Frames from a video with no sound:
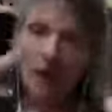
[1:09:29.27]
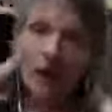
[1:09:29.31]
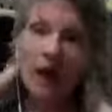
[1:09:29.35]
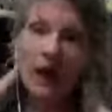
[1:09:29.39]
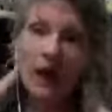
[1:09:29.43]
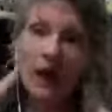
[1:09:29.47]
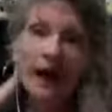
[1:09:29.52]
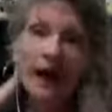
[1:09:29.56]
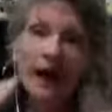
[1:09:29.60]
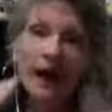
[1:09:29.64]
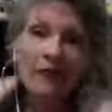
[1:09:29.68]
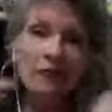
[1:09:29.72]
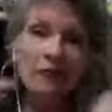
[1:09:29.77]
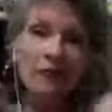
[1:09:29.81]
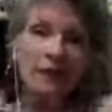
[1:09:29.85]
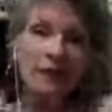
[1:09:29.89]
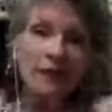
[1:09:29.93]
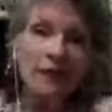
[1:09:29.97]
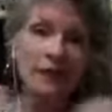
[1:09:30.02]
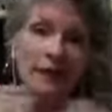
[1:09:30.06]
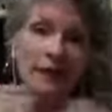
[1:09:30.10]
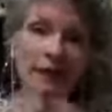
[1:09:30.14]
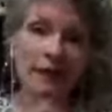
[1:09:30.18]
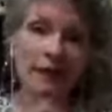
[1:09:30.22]
I have
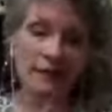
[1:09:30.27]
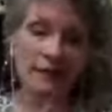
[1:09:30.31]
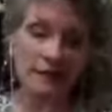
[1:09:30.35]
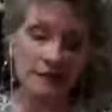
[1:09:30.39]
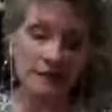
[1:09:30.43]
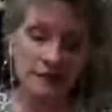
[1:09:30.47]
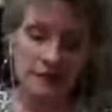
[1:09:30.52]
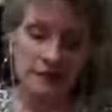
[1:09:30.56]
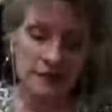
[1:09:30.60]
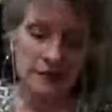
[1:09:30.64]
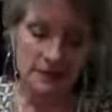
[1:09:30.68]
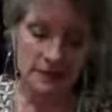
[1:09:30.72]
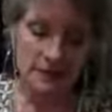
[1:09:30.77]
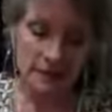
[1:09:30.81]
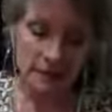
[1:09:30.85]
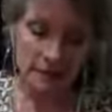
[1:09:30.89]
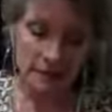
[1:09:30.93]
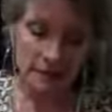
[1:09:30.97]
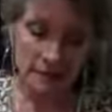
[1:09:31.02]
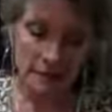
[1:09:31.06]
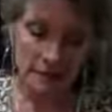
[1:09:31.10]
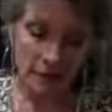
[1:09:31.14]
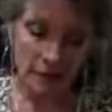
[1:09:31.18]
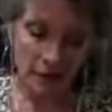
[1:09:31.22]
many
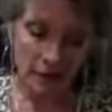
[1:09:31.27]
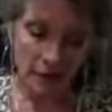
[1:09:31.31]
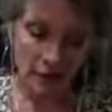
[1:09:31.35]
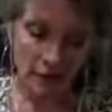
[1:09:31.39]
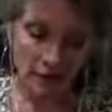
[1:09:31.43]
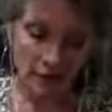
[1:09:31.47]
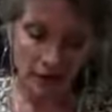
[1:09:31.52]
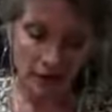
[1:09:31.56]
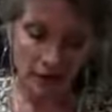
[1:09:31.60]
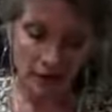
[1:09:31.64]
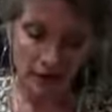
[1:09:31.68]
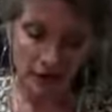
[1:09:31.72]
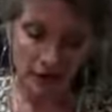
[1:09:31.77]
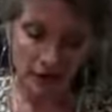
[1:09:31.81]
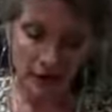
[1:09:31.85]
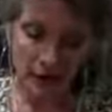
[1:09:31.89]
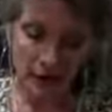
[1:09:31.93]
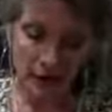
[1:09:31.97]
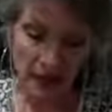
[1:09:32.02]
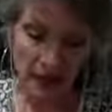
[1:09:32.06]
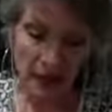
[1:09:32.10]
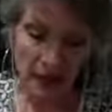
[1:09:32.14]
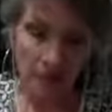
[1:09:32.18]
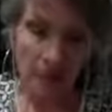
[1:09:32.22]
instances of
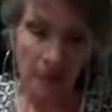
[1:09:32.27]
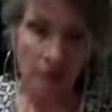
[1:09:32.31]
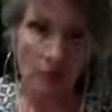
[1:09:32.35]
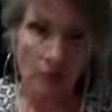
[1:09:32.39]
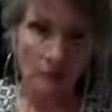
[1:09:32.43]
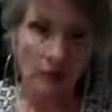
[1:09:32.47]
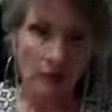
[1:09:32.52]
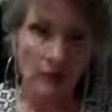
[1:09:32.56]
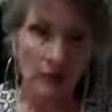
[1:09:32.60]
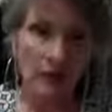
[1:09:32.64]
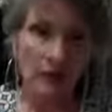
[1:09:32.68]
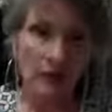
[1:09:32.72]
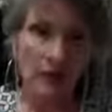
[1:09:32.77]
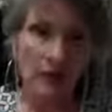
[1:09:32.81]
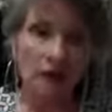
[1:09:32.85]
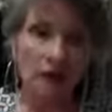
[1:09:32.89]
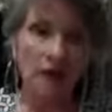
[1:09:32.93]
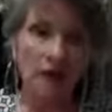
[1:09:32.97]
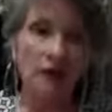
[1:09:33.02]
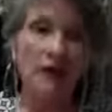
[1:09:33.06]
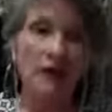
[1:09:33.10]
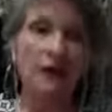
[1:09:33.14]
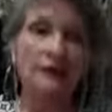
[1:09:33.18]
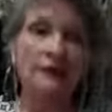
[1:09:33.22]
being
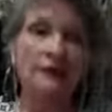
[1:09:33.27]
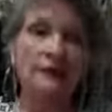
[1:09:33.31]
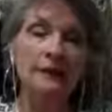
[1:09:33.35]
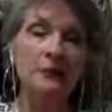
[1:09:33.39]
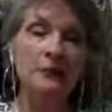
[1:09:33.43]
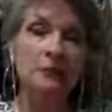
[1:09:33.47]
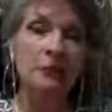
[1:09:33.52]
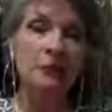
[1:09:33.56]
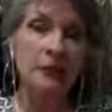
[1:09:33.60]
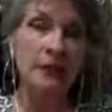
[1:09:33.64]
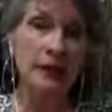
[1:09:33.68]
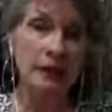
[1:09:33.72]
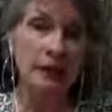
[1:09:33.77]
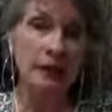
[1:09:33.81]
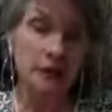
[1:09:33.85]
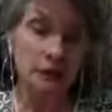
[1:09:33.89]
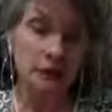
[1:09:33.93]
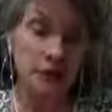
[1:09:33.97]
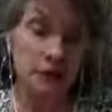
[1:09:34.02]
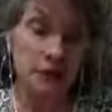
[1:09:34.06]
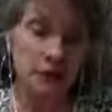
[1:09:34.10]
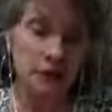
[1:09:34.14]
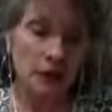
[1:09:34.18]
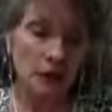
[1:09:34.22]
electronically
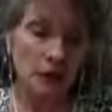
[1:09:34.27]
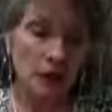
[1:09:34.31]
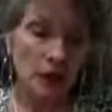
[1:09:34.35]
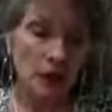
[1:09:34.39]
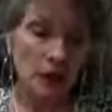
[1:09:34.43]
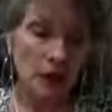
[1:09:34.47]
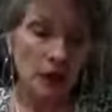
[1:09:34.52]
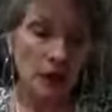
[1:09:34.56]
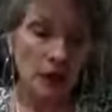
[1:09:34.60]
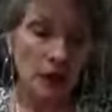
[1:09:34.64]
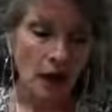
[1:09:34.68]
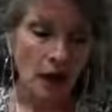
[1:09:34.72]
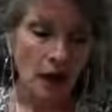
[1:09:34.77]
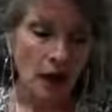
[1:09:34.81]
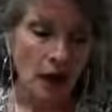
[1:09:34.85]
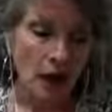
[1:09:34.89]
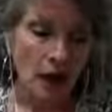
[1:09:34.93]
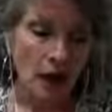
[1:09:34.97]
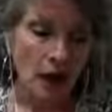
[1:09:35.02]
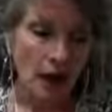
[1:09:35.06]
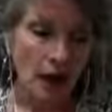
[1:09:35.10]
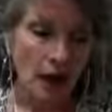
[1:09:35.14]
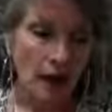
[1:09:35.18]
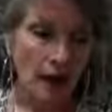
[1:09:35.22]
beamed.
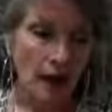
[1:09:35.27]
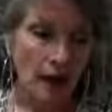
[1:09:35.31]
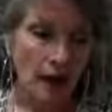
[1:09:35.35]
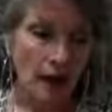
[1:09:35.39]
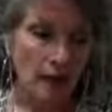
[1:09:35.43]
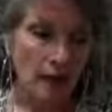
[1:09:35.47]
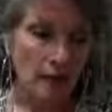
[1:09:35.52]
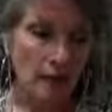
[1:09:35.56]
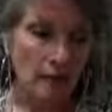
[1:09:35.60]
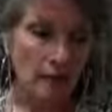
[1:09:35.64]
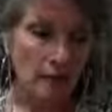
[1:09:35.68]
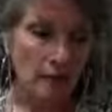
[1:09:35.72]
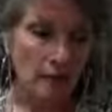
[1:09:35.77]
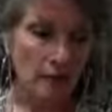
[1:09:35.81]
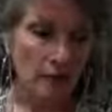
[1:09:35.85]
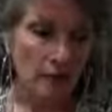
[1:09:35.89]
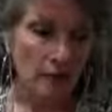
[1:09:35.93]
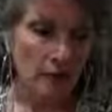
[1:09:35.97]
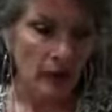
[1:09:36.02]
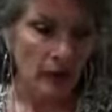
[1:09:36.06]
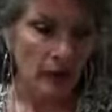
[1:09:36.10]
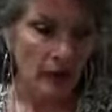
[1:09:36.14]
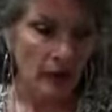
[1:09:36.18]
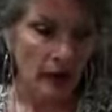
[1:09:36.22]
Um,
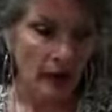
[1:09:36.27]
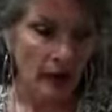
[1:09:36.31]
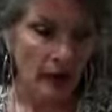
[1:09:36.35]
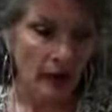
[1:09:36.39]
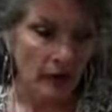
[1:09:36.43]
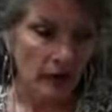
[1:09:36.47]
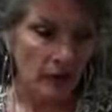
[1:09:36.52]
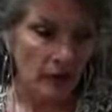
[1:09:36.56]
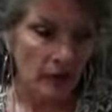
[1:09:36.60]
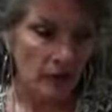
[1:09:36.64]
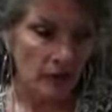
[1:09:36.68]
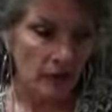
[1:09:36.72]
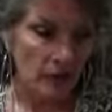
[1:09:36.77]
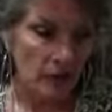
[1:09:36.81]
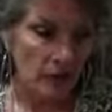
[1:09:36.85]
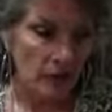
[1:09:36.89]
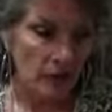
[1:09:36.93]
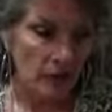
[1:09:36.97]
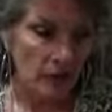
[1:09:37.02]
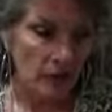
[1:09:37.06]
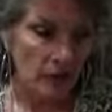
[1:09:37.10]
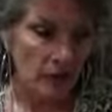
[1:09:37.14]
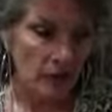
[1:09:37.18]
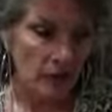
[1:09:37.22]
I have
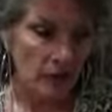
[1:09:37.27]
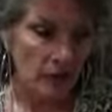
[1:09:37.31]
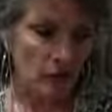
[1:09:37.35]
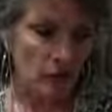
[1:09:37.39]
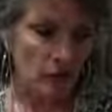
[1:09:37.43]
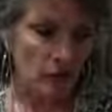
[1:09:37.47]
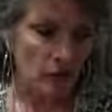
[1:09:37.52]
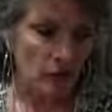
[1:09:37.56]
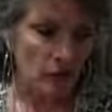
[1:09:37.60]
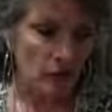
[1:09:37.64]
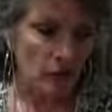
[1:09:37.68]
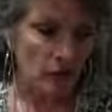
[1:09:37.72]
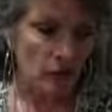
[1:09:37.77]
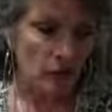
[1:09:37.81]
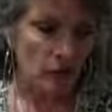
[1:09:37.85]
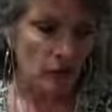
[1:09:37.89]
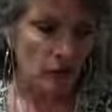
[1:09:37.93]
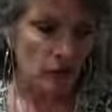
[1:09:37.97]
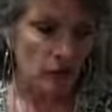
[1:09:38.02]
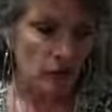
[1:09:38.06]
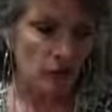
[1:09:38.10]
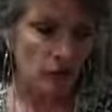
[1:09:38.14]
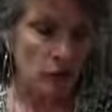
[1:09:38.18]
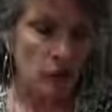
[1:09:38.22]

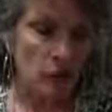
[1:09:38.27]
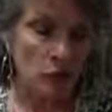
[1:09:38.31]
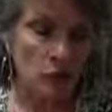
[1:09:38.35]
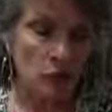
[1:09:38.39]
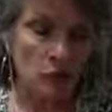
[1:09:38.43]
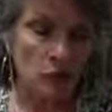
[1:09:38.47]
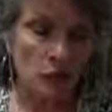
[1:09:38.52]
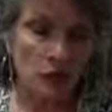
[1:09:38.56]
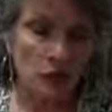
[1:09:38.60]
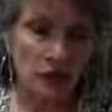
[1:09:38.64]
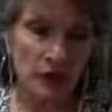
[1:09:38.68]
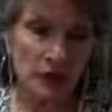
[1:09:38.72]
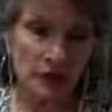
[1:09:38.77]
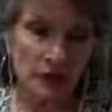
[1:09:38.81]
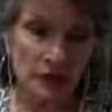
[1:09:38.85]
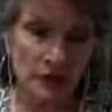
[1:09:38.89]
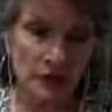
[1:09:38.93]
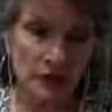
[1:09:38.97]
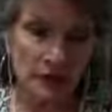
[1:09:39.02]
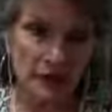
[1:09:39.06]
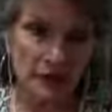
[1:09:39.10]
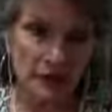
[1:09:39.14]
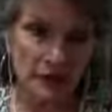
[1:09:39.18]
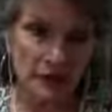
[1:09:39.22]

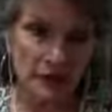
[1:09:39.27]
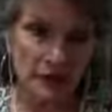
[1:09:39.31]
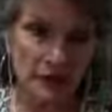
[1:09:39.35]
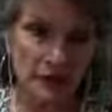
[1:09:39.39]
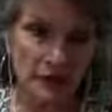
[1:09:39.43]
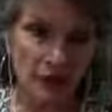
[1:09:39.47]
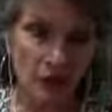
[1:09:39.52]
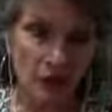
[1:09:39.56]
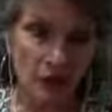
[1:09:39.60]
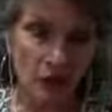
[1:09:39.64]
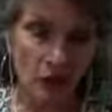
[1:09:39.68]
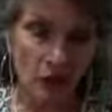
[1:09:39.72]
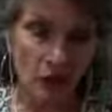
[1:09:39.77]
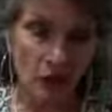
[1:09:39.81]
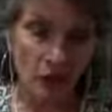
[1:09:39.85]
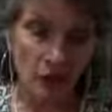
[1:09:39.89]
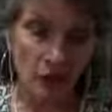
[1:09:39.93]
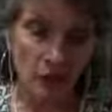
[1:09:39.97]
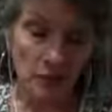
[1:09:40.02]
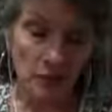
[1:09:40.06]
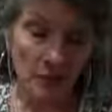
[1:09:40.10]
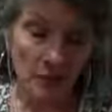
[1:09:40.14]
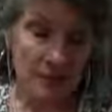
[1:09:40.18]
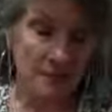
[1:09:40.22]
numerous
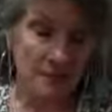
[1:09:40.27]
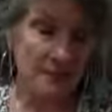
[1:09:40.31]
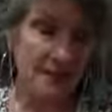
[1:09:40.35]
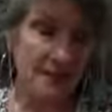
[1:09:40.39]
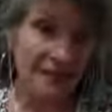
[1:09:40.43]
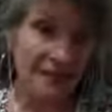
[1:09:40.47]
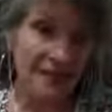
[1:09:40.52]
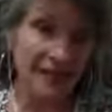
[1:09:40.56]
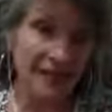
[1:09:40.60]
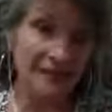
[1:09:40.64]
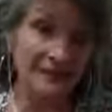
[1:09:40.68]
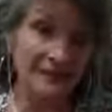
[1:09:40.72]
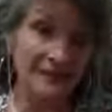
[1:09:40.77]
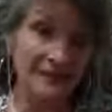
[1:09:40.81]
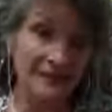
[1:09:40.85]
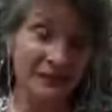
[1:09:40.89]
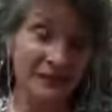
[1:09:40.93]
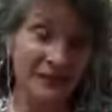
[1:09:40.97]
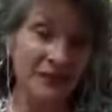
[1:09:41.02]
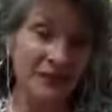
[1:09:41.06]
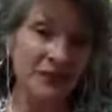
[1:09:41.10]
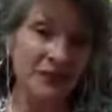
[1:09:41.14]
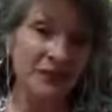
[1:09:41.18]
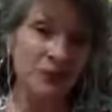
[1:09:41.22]
places that I
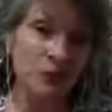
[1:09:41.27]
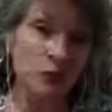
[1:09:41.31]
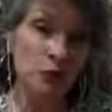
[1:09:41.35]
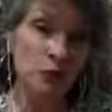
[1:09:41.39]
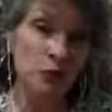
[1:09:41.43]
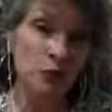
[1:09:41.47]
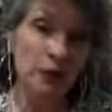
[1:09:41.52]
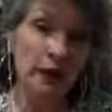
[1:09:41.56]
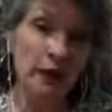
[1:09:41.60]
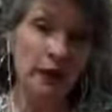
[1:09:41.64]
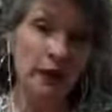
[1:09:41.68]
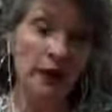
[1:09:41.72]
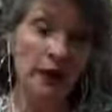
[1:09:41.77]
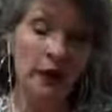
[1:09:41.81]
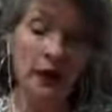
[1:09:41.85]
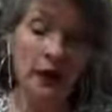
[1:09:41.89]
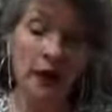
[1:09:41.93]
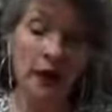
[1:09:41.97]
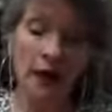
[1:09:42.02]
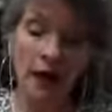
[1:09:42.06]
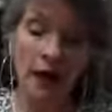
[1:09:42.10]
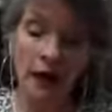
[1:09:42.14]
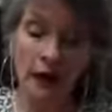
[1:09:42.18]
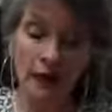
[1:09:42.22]
lived
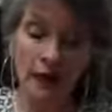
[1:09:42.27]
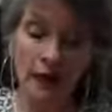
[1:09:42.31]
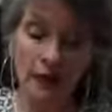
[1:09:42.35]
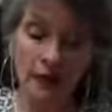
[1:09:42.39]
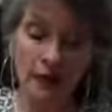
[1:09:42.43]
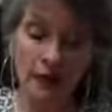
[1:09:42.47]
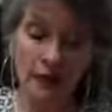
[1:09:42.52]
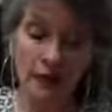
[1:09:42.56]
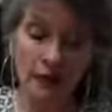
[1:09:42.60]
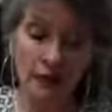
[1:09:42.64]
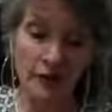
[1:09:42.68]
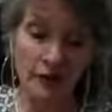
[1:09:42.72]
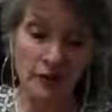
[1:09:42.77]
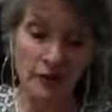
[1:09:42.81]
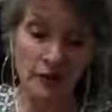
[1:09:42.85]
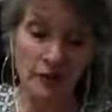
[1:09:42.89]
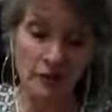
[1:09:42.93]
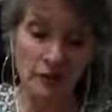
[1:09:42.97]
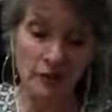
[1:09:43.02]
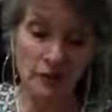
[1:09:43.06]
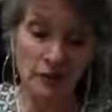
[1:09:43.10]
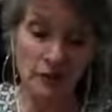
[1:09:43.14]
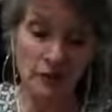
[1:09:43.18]
where I felt